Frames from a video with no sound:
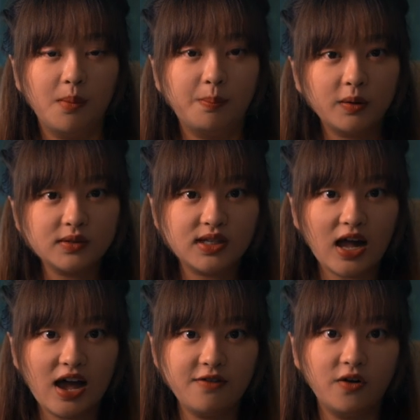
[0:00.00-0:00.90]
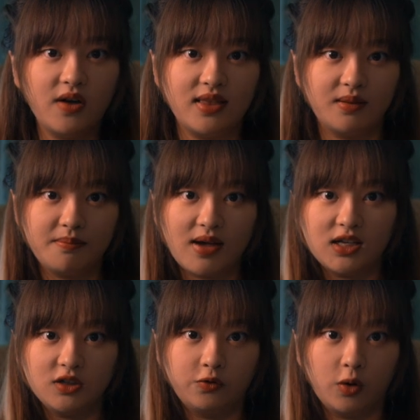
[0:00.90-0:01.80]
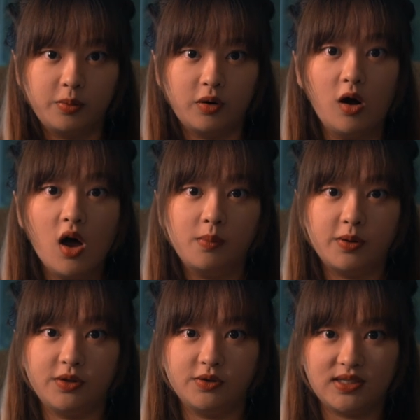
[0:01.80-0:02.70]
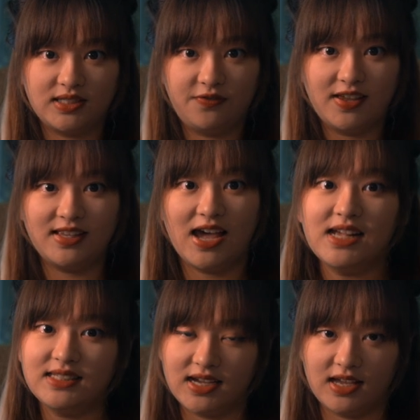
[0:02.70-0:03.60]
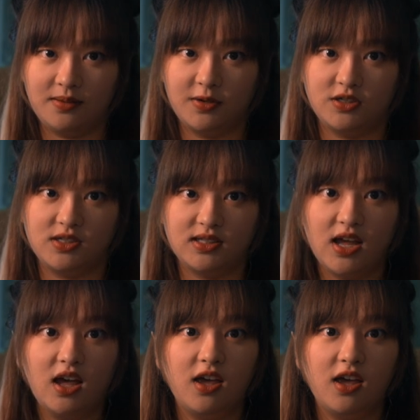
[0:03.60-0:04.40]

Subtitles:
both the iPhone and the Magic 4 Pro produces fantastic images.